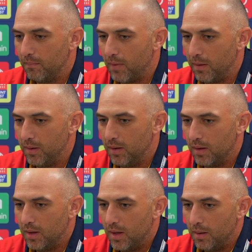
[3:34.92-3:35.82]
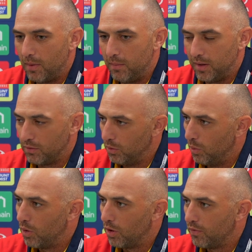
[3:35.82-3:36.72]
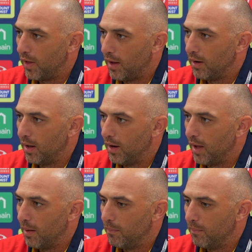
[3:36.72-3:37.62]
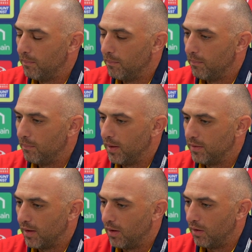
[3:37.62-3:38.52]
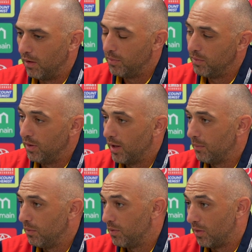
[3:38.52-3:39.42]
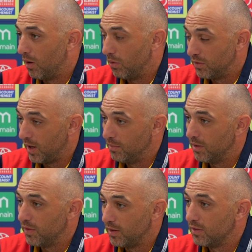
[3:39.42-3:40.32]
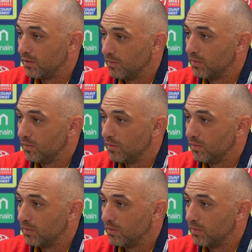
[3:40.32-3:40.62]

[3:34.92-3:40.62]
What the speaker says: maybe get the reward off that, but I've been really happy with the whole team defence.